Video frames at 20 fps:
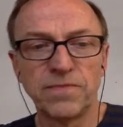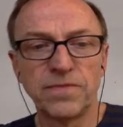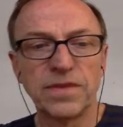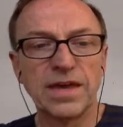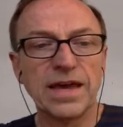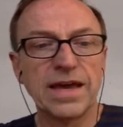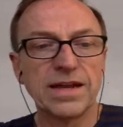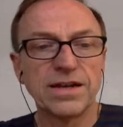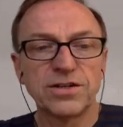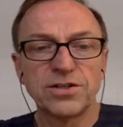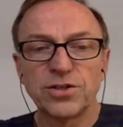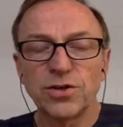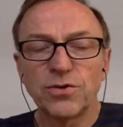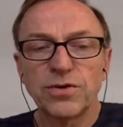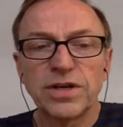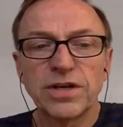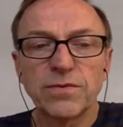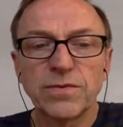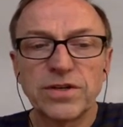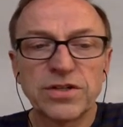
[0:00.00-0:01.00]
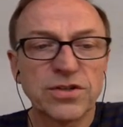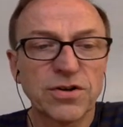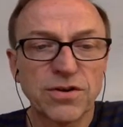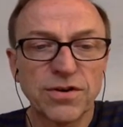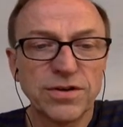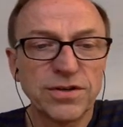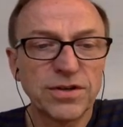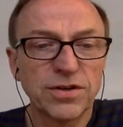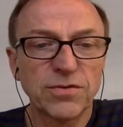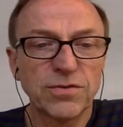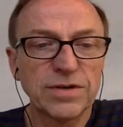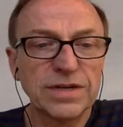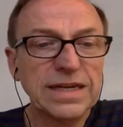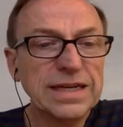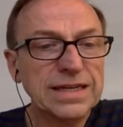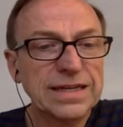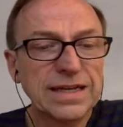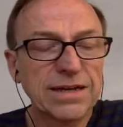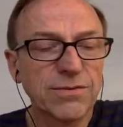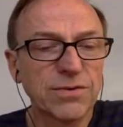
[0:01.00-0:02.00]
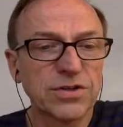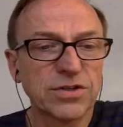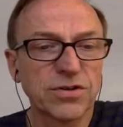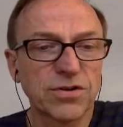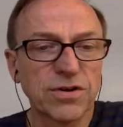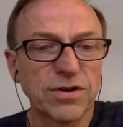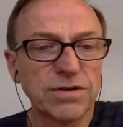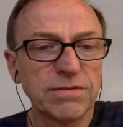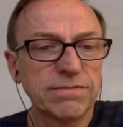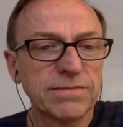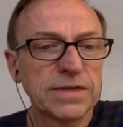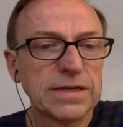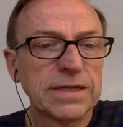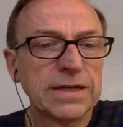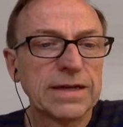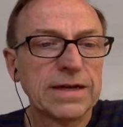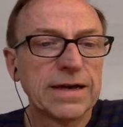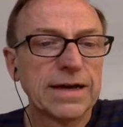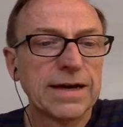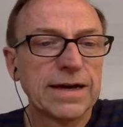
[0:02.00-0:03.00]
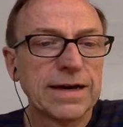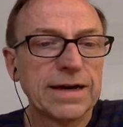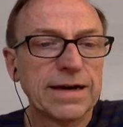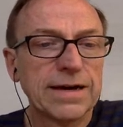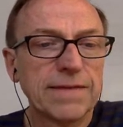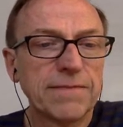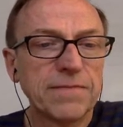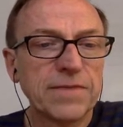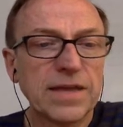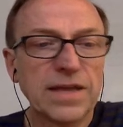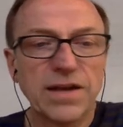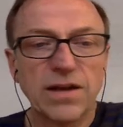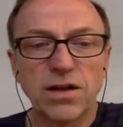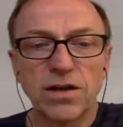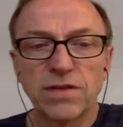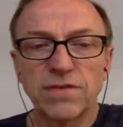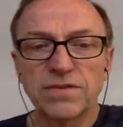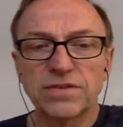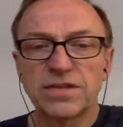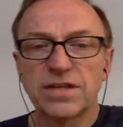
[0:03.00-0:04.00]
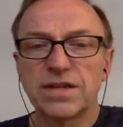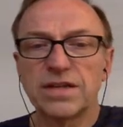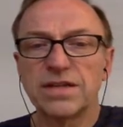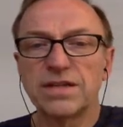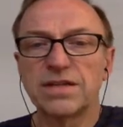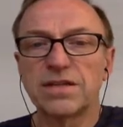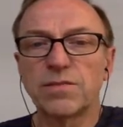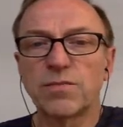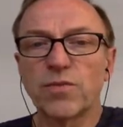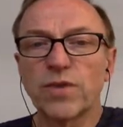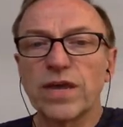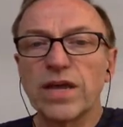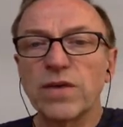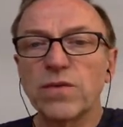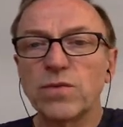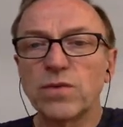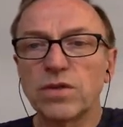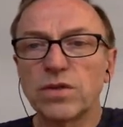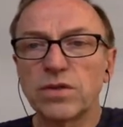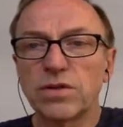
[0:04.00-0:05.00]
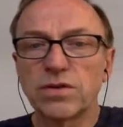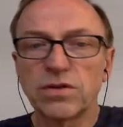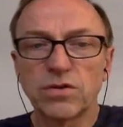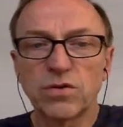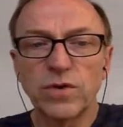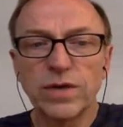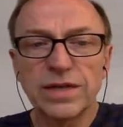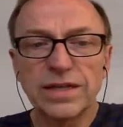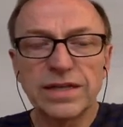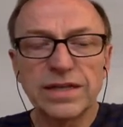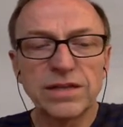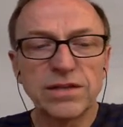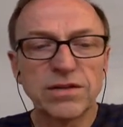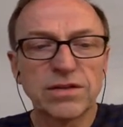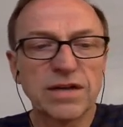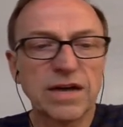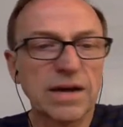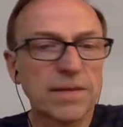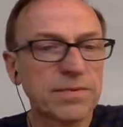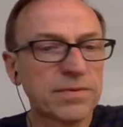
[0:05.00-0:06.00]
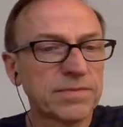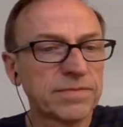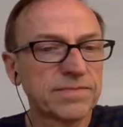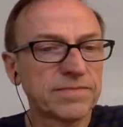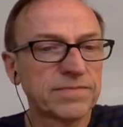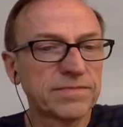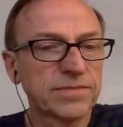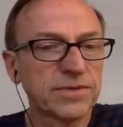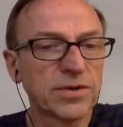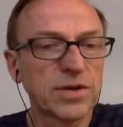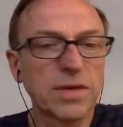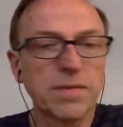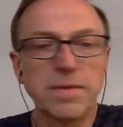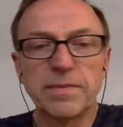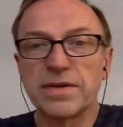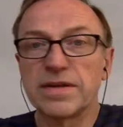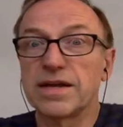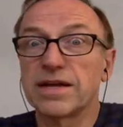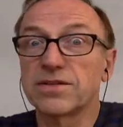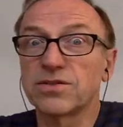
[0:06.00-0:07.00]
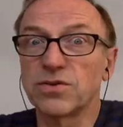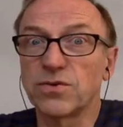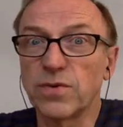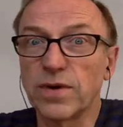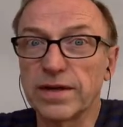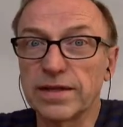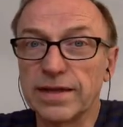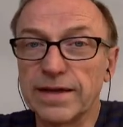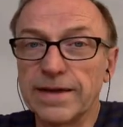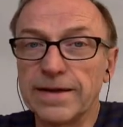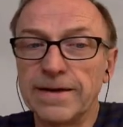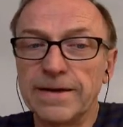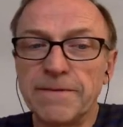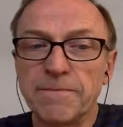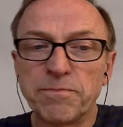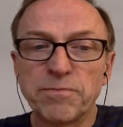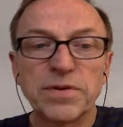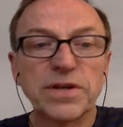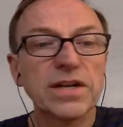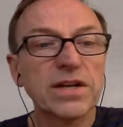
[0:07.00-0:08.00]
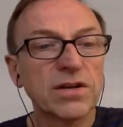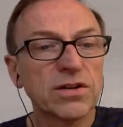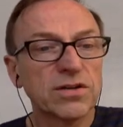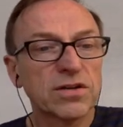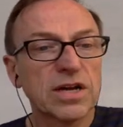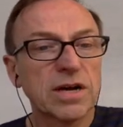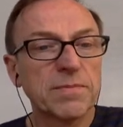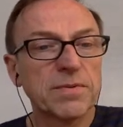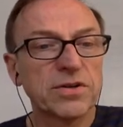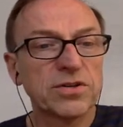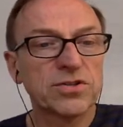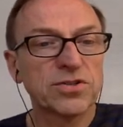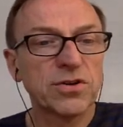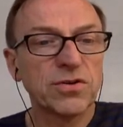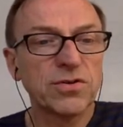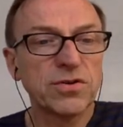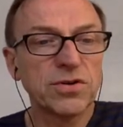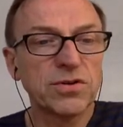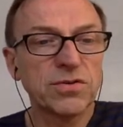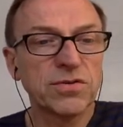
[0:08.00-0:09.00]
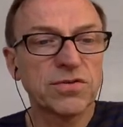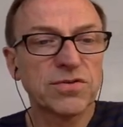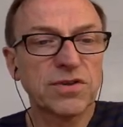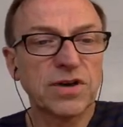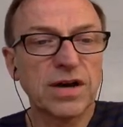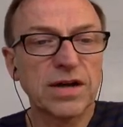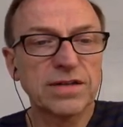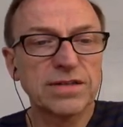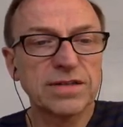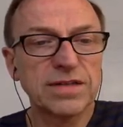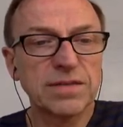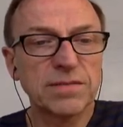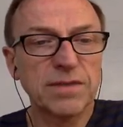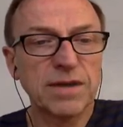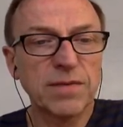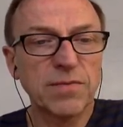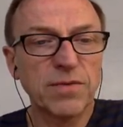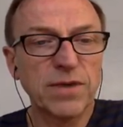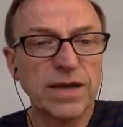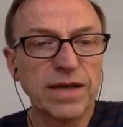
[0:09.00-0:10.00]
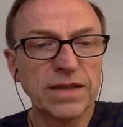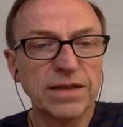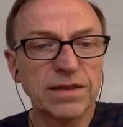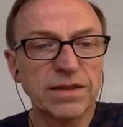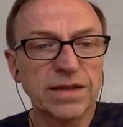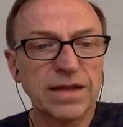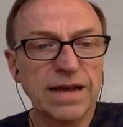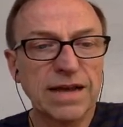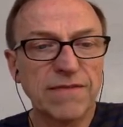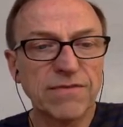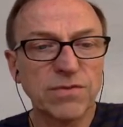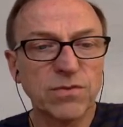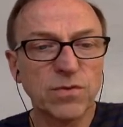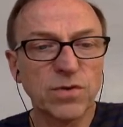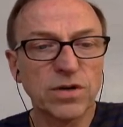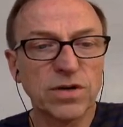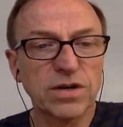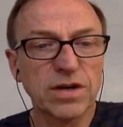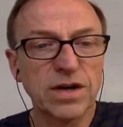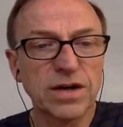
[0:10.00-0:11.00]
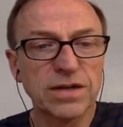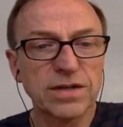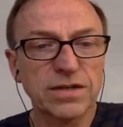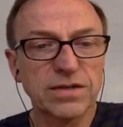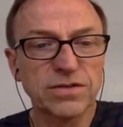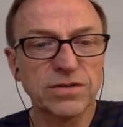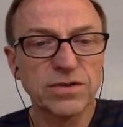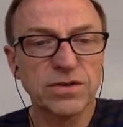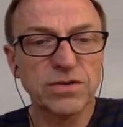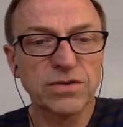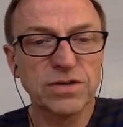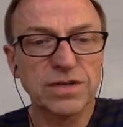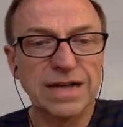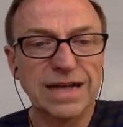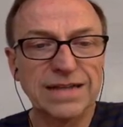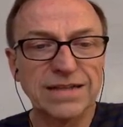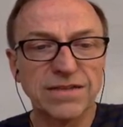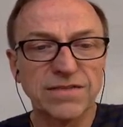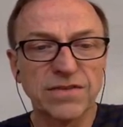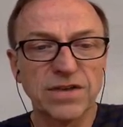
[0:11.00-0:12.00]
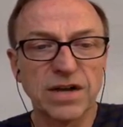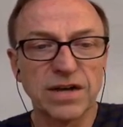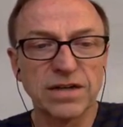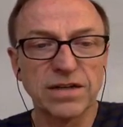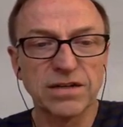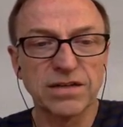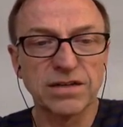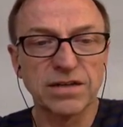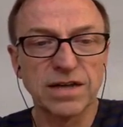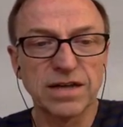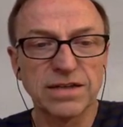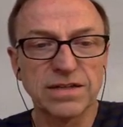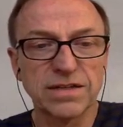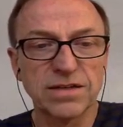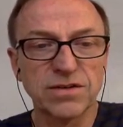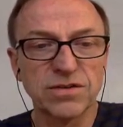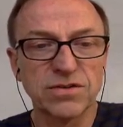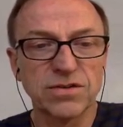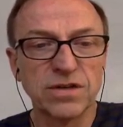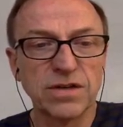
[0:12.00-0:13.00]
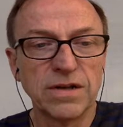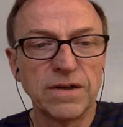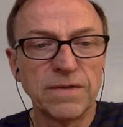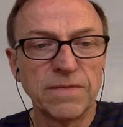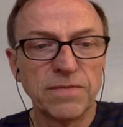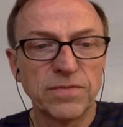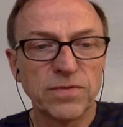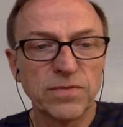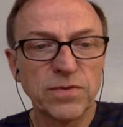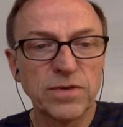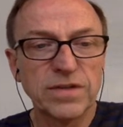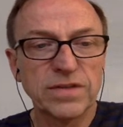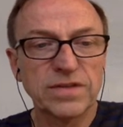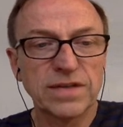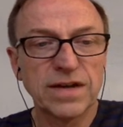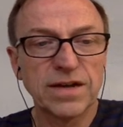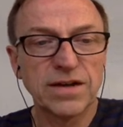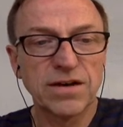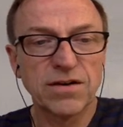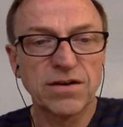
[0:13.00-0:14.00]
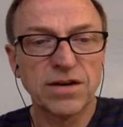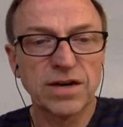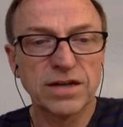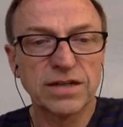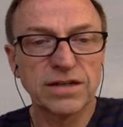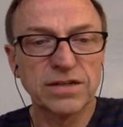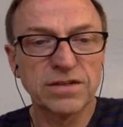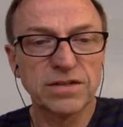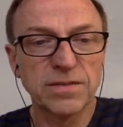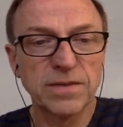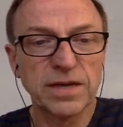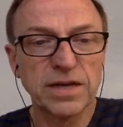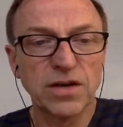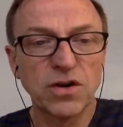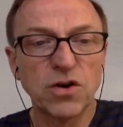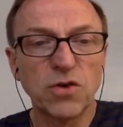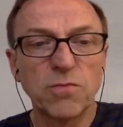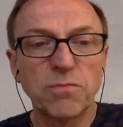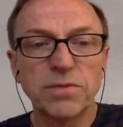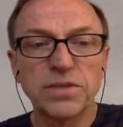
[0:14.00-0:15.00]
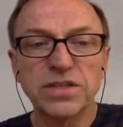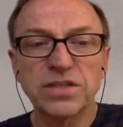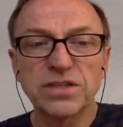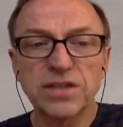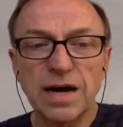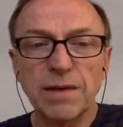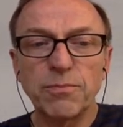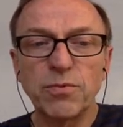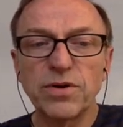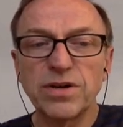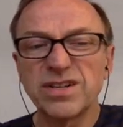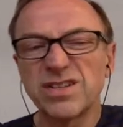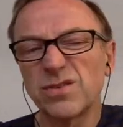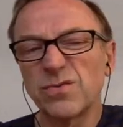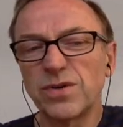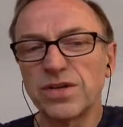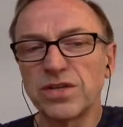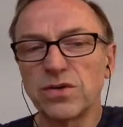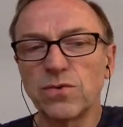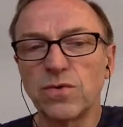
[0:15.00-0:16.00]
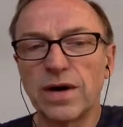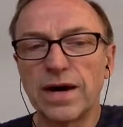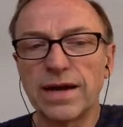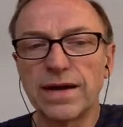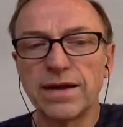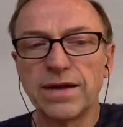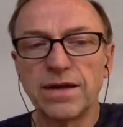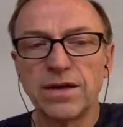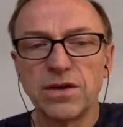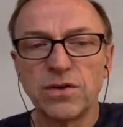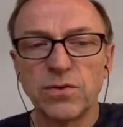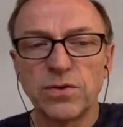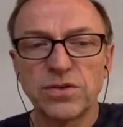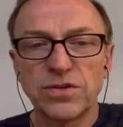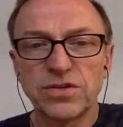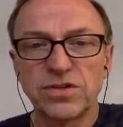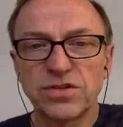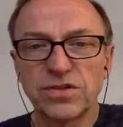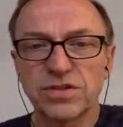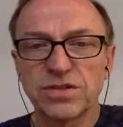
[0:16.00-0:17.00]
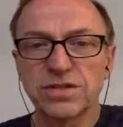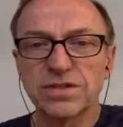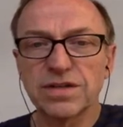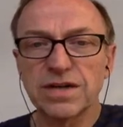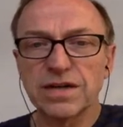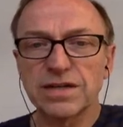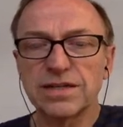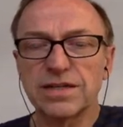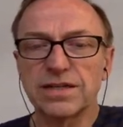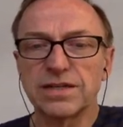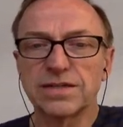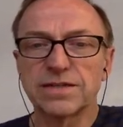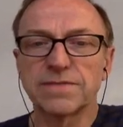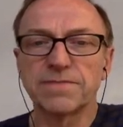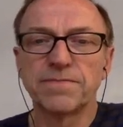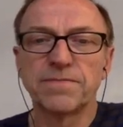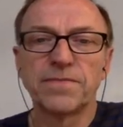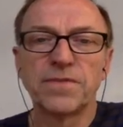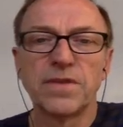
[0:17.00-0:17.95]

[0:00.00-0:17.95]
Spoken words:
and don't hit return, you don't need to hit return, and all of a sudden the brain will quickly look up, okay, maybe not so quickly, but it'll look up and show you thoughts in my brain that have the word cocktail. So here's lots of cocktail thoughts. There's 3 Cynar cocktails to make it home, but the top one is the one you want, which is just cocktails.